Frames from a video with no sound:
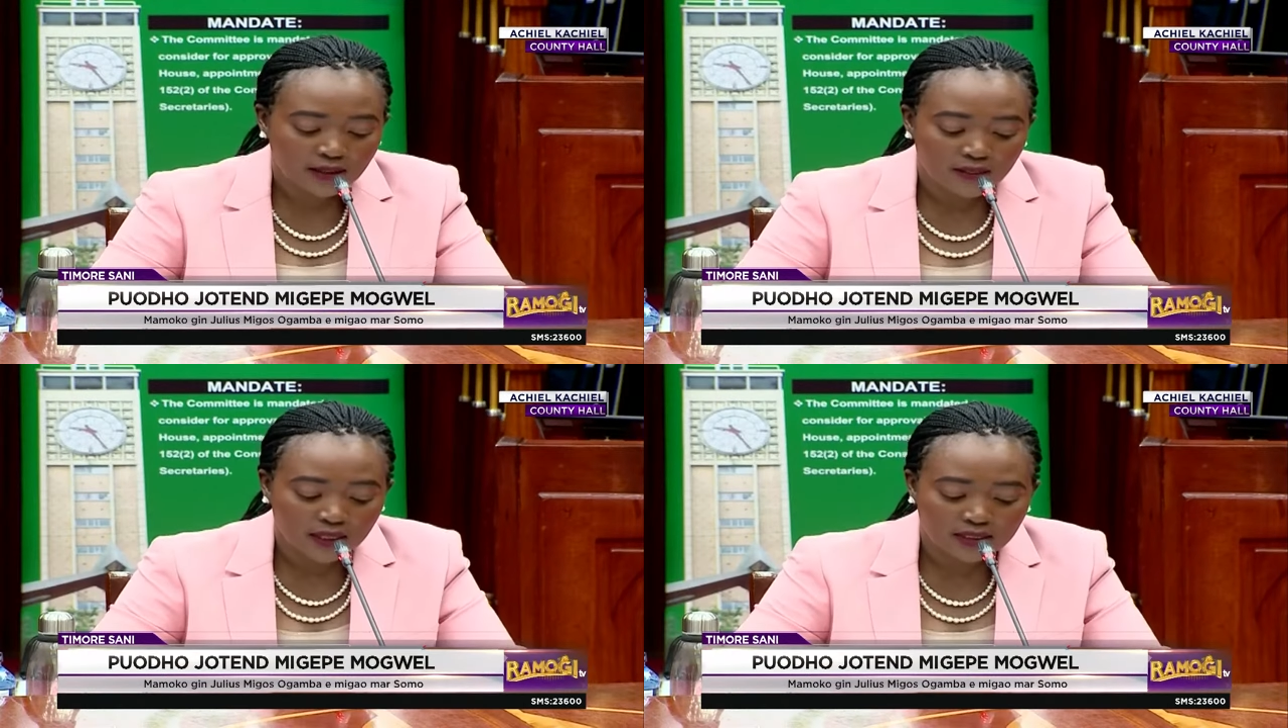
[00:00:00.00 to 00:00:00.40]

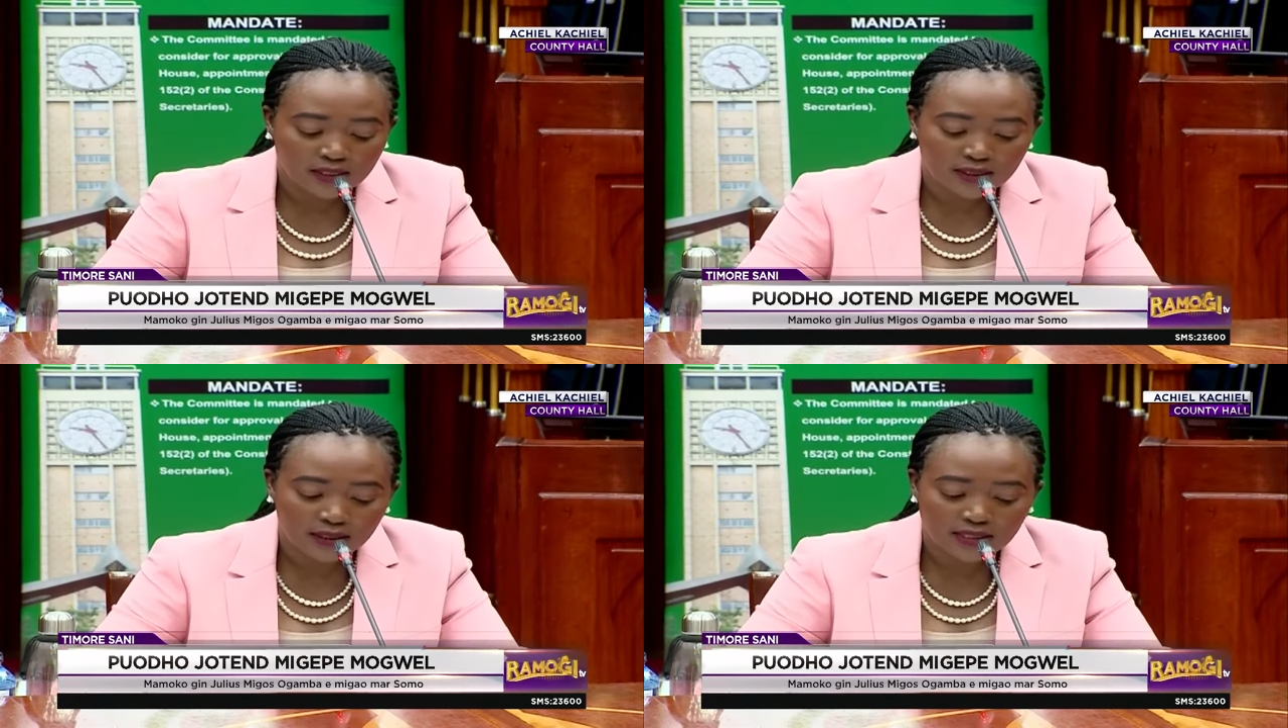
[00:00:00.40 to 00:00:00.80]
that uh,
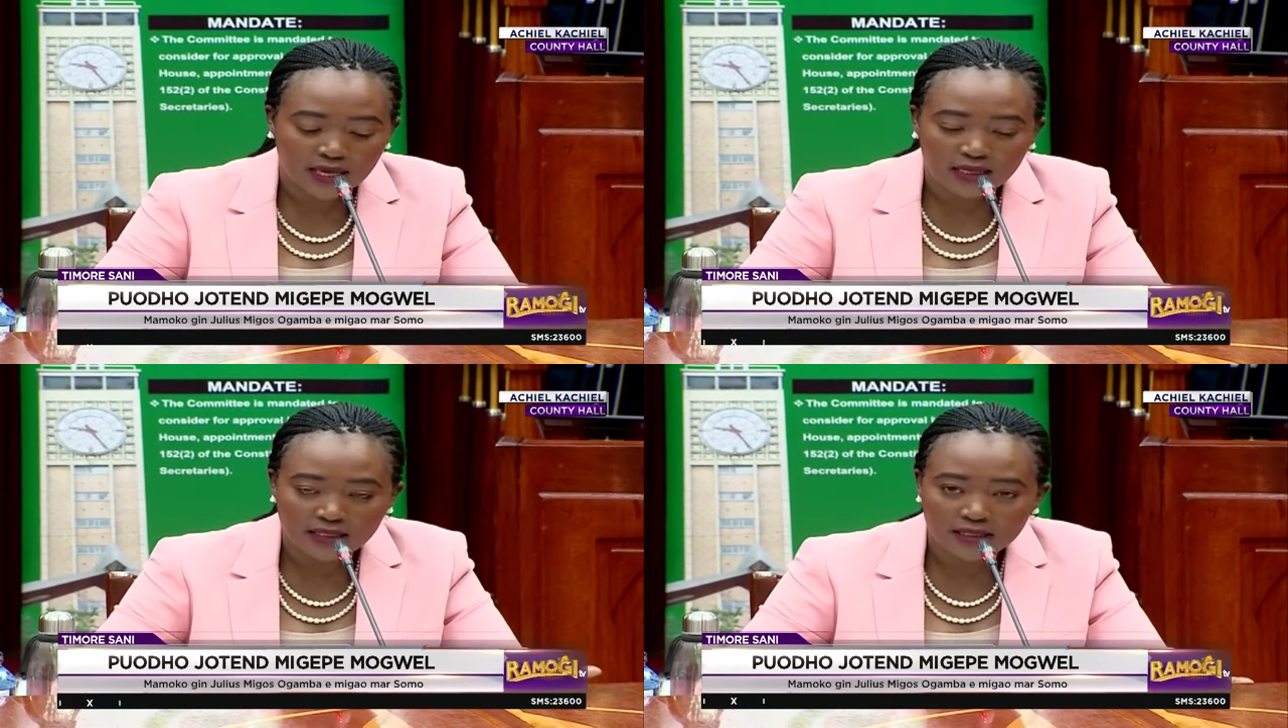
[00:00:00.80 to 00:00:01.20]
as I
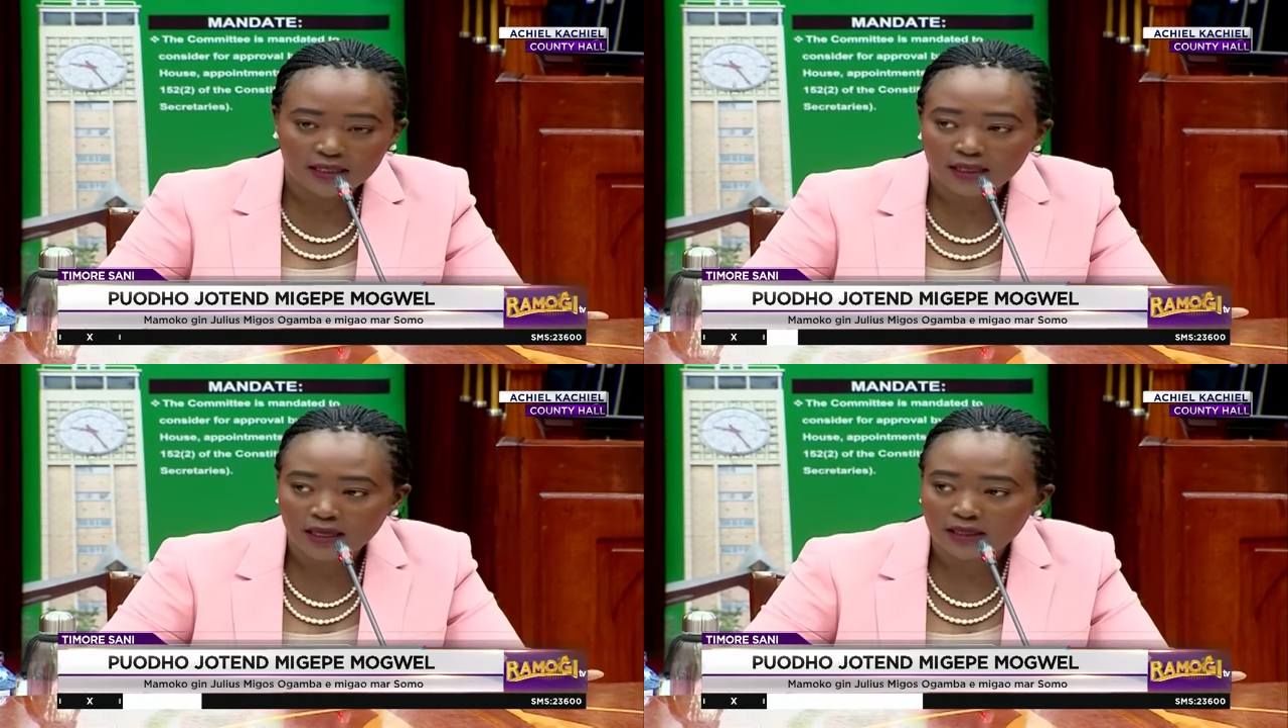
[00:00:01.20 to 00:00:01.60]
had
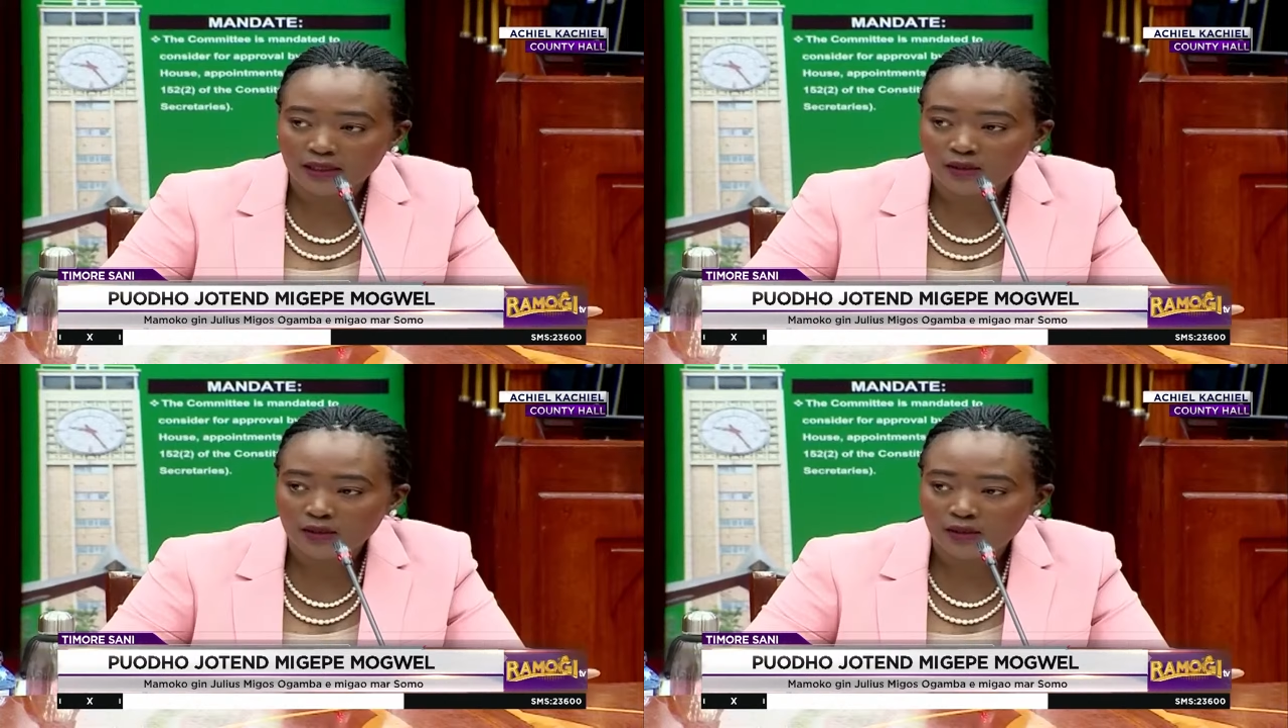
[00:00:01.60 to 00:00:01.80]
said earlier,